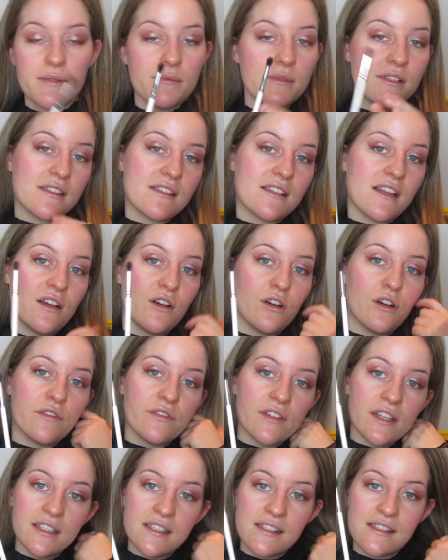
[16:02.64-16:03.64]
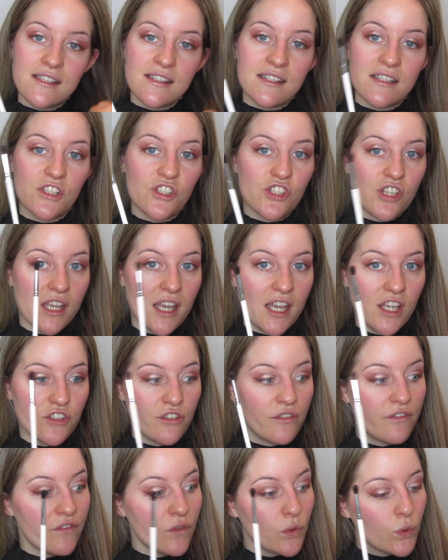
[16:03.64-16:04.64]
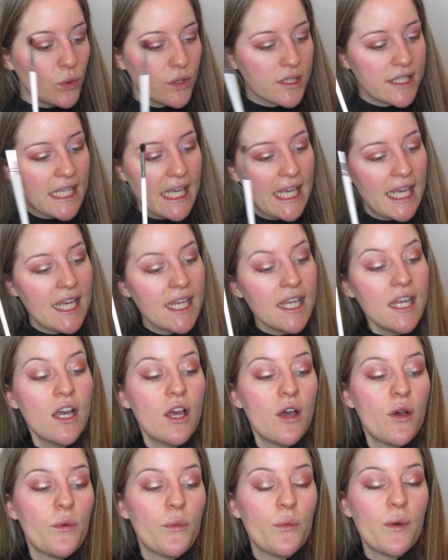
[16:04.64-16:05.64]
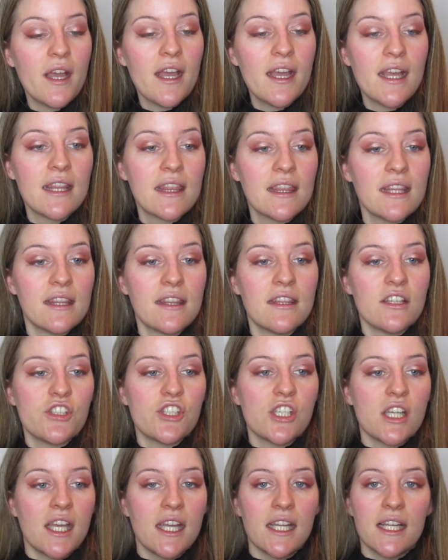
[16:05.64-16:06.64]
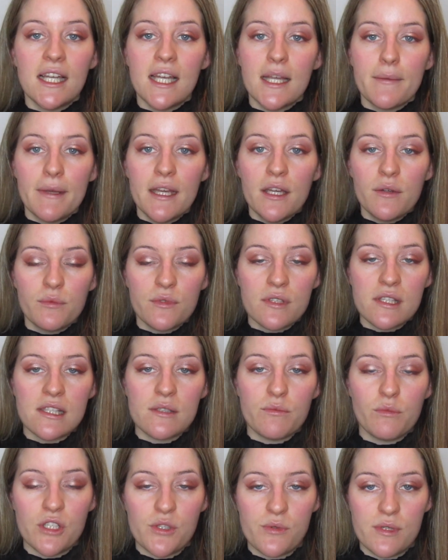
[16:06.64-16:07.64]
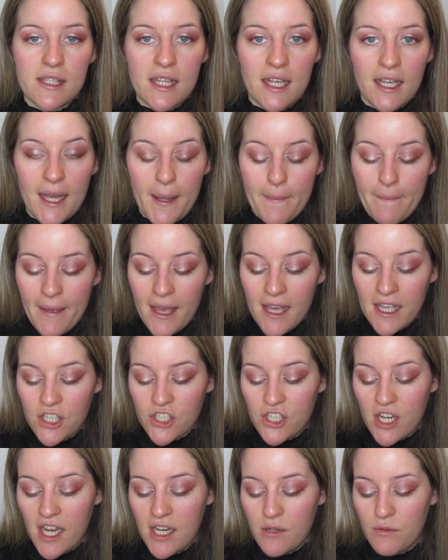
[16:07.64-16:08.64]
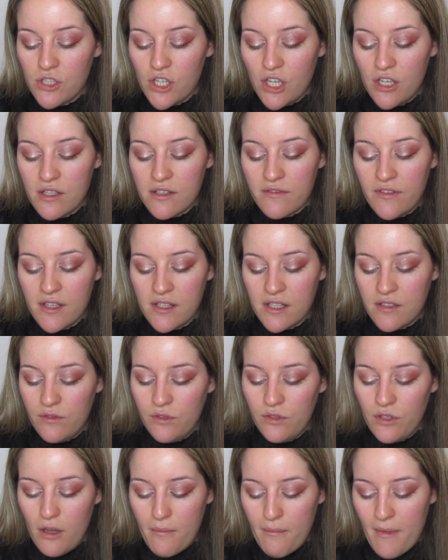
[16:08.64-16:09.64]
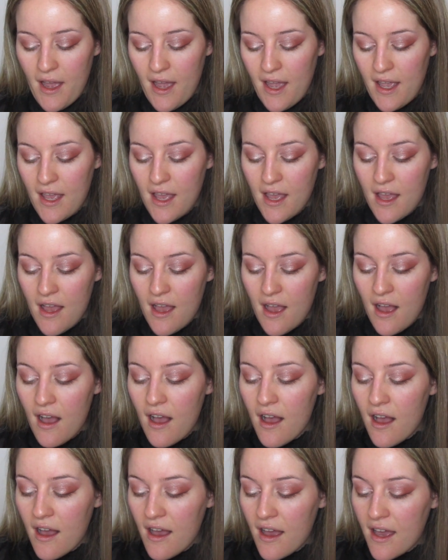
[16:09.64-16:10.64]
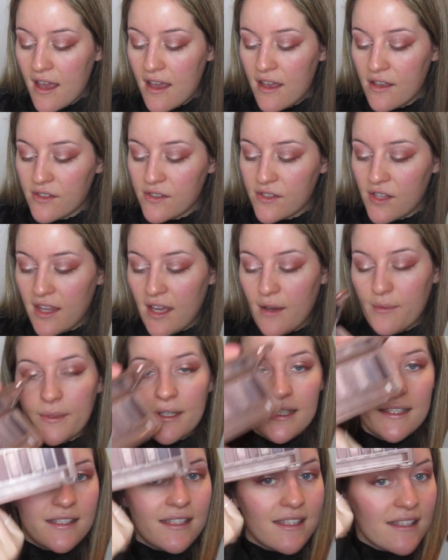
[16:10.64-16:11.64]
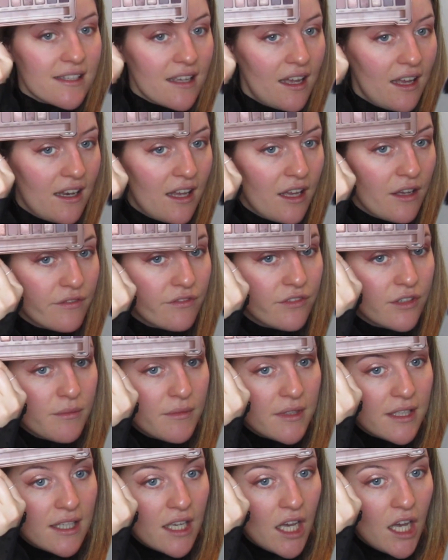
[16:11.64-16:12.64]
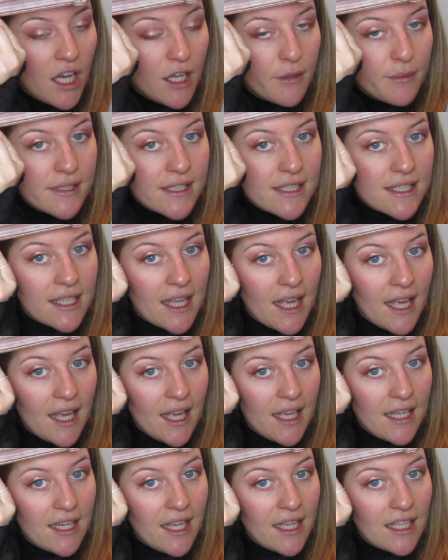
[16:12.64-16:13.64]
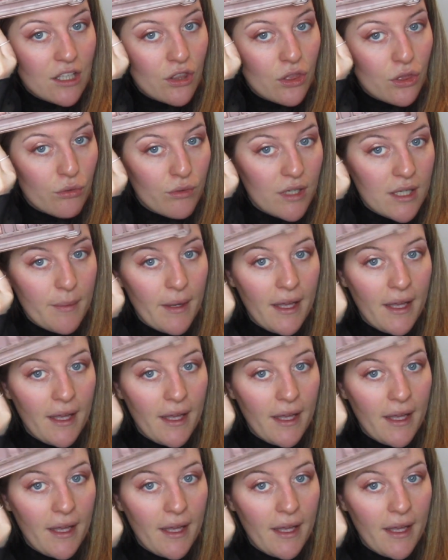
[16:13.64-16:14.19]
going to start off, and this is the JH40 with the shade Limit, which was the light pink shade, which I used first of all on my eye. So that was this colour from the Urban Decay Naked 3